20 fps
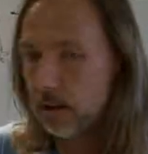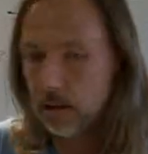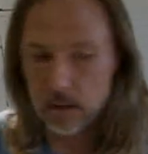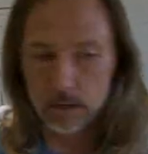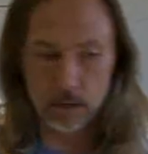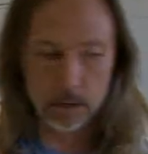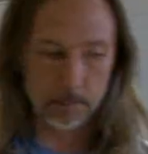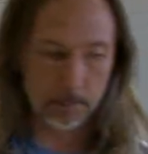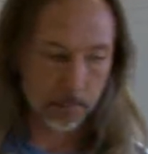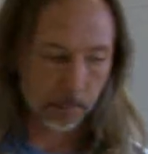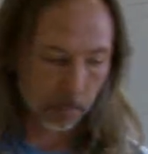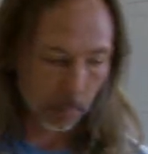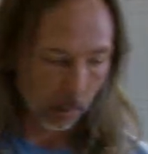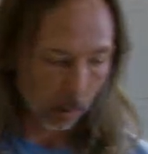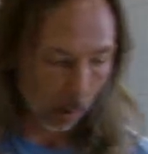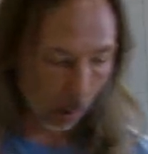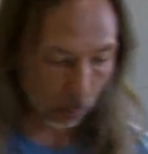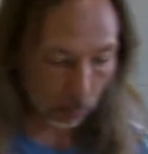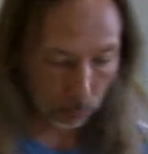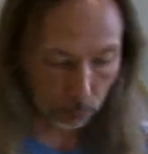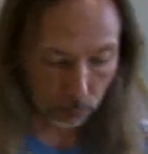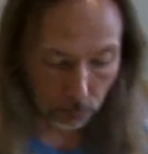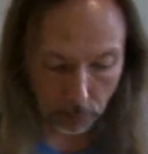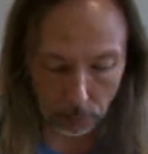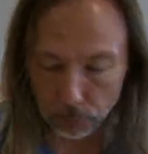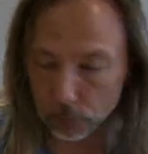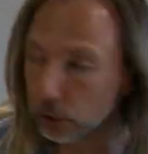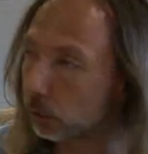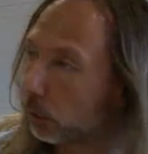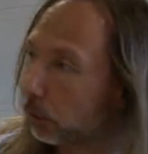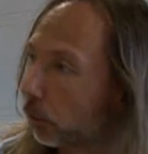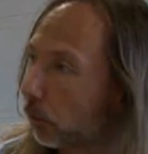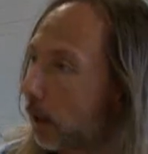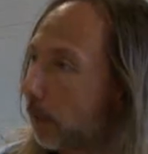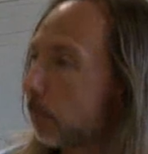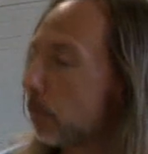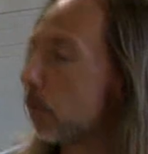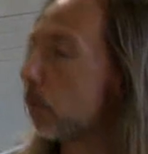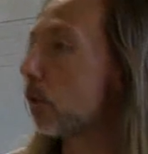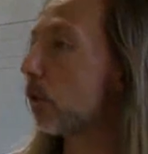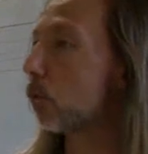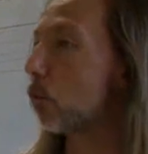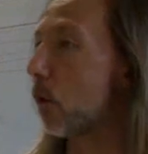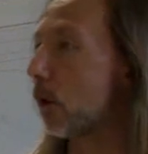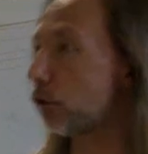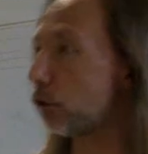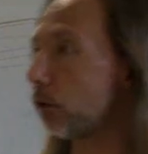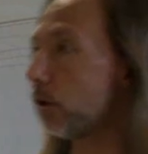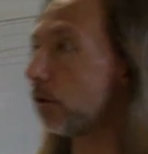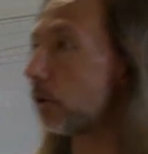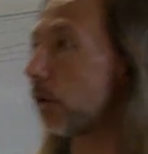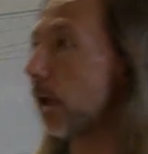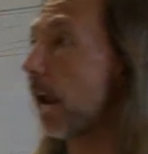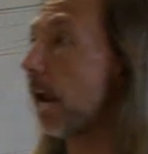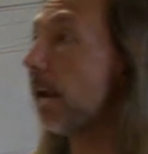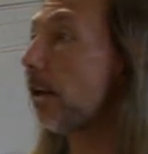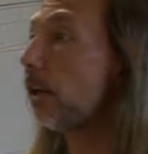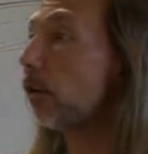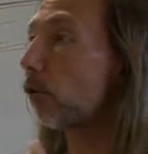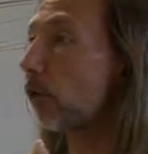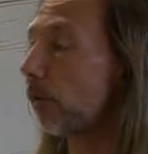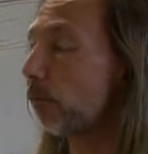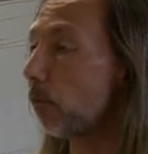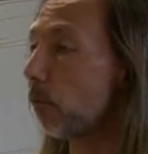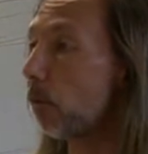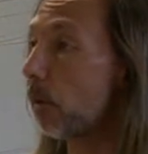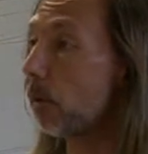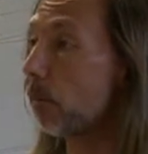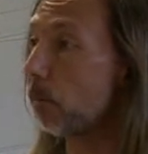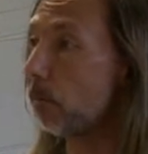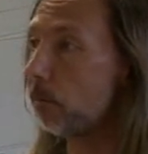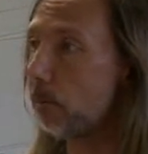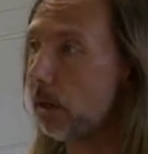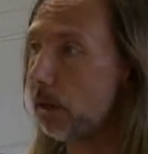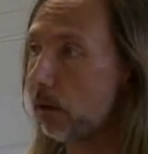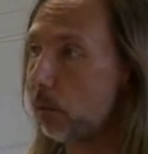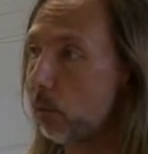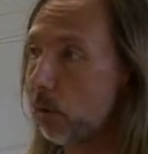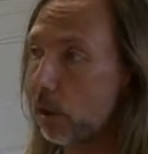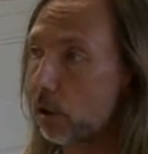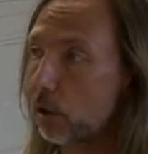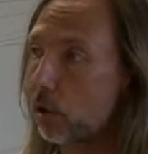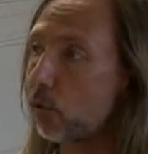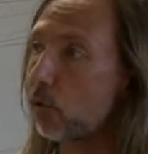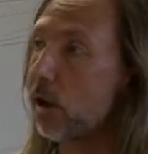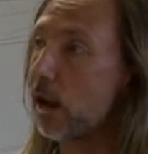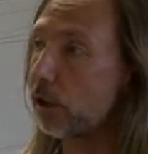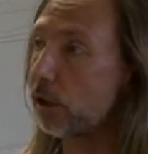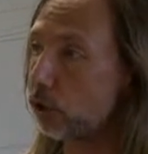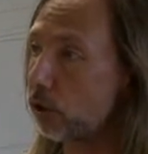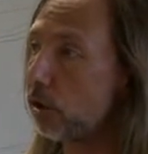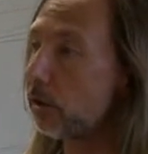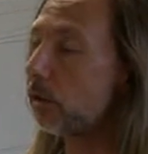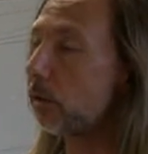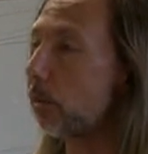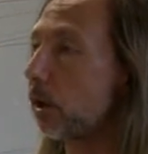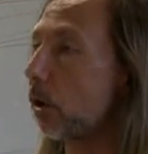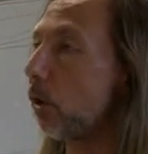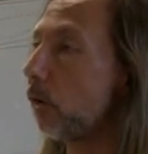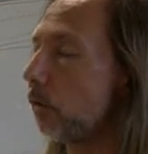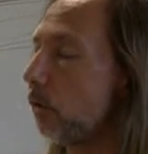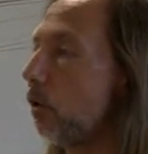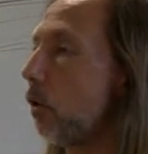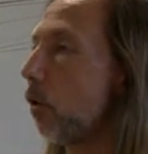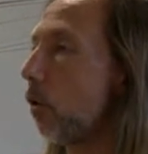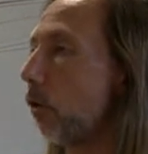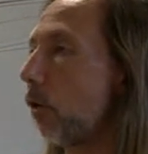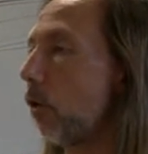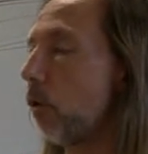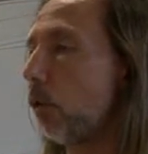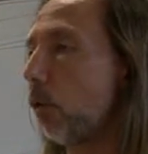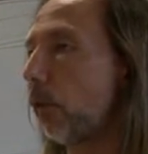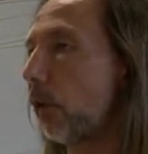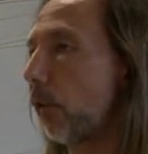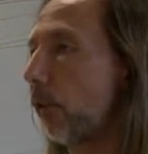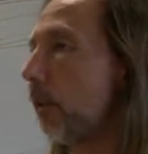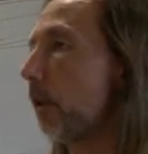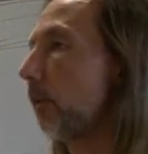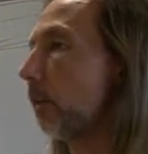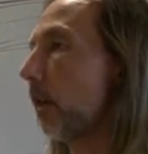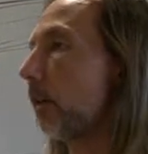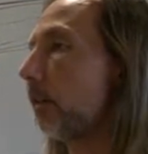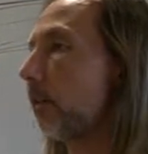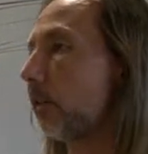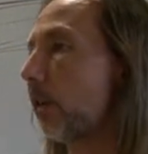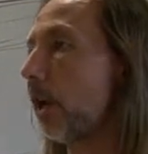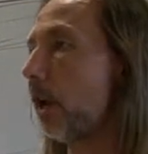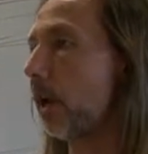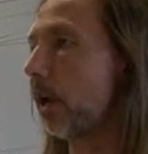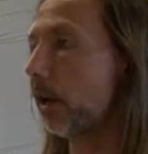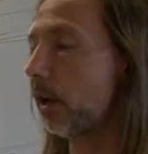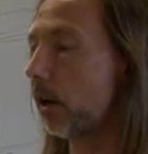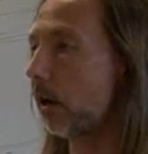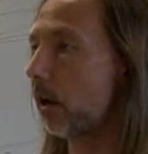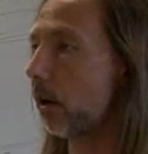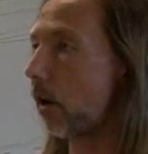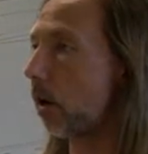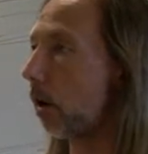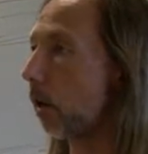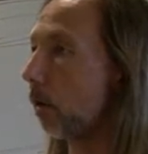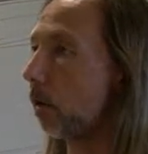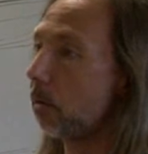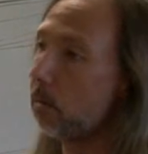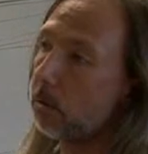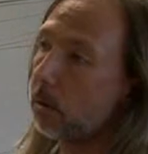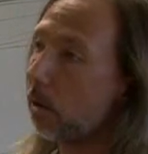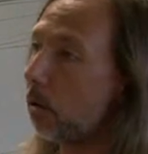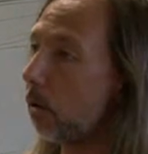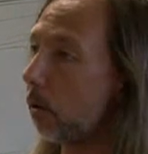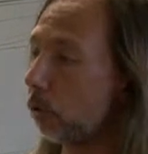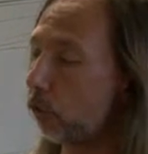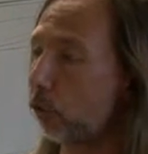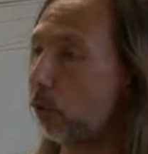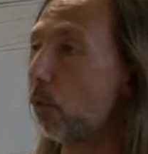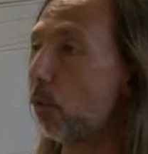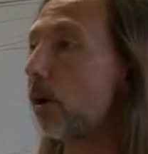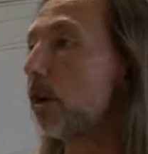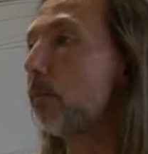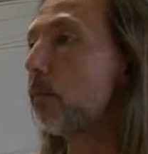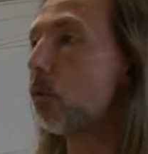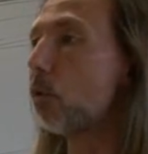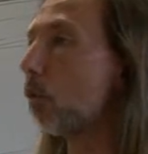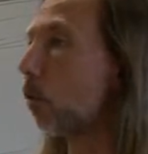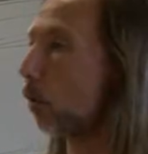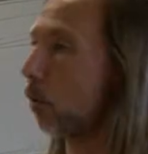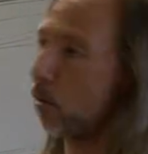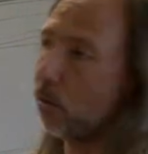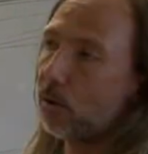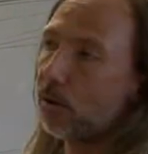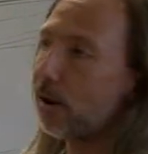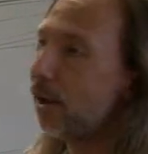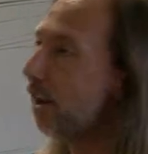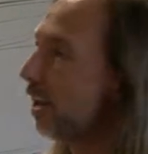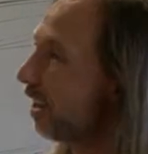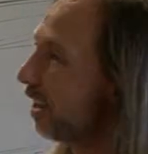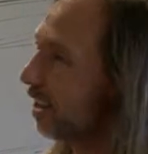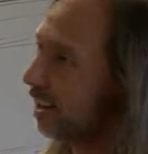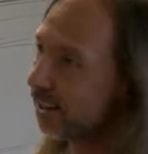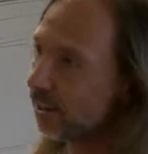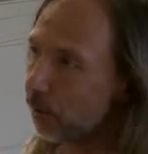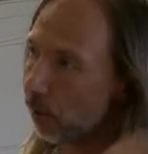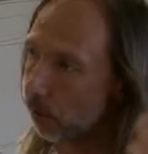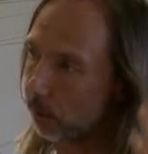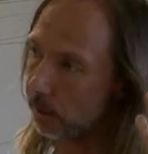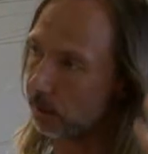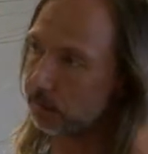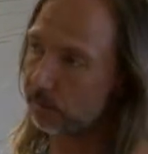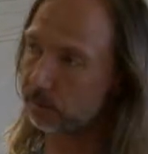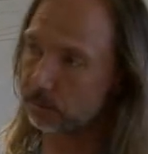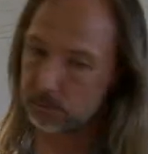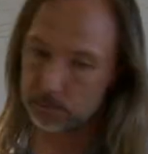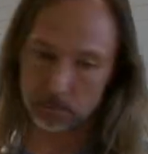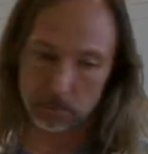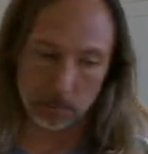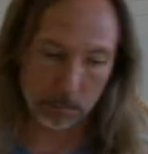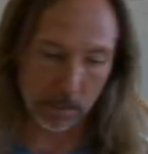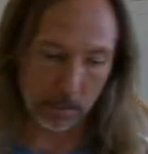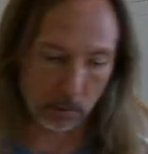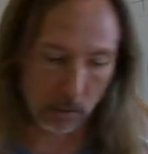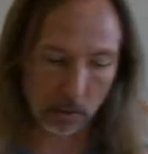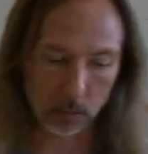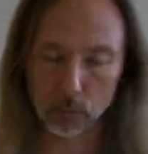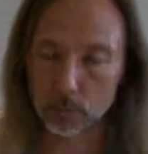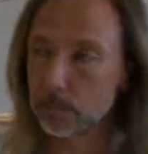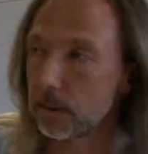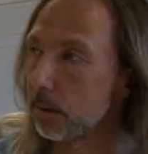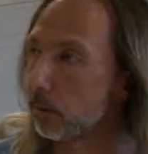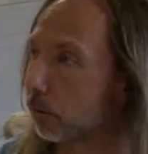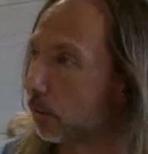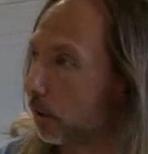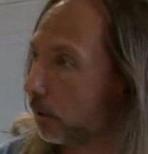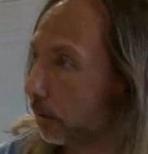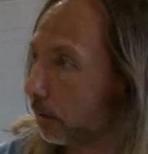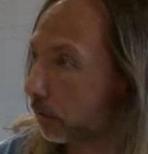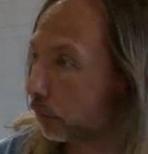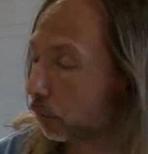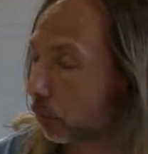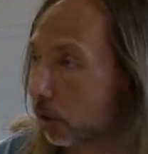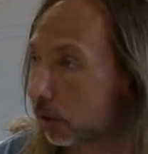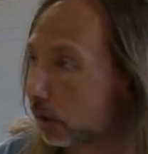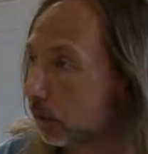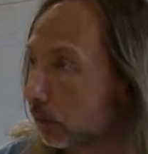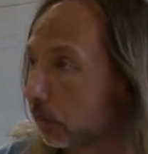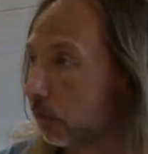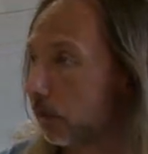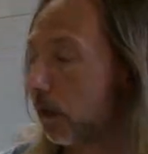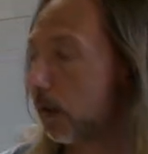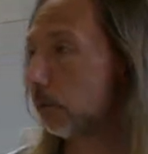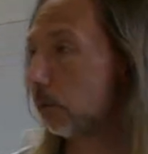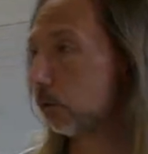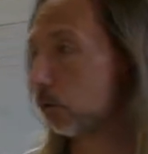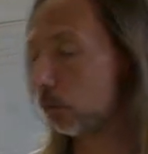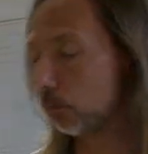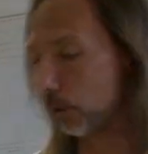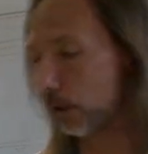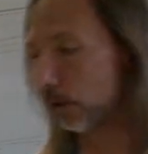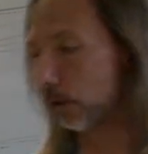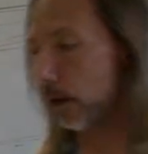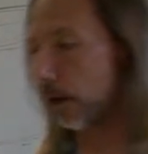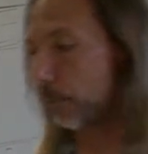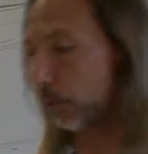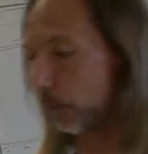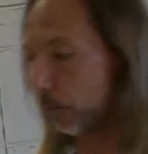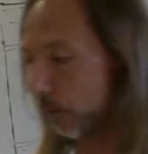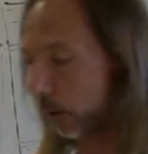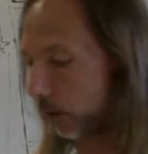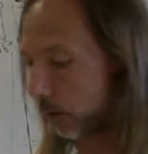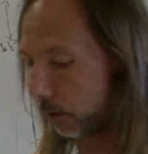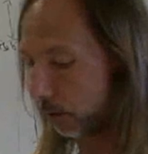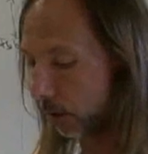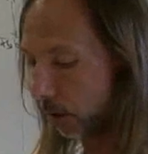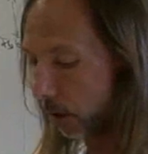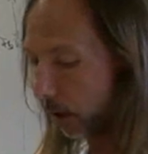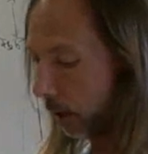Um, oh, feel free to interrupt me with questions and interrupt me with, me with corrections because not all the things I say are true anymore or, you know, it's based out of memory and this talk is uh, completely unprepared.